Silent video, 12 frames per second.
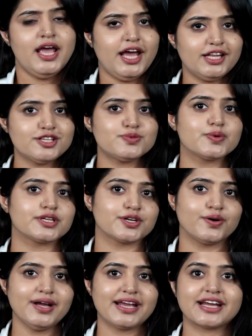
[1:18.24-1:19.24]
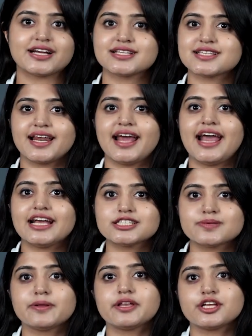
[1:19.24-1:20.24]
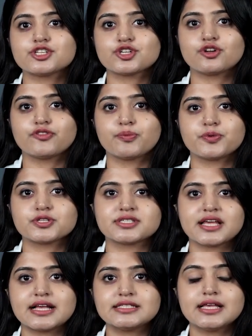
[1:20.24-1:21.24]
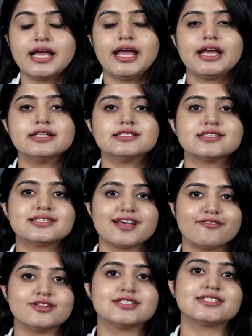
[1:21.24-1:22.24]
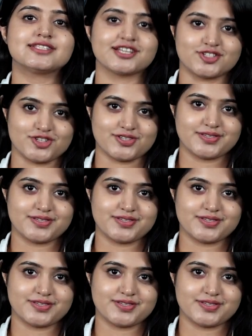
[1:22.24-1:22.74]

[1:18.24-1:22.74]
In this video, here is an explanation of the process in 7 stages.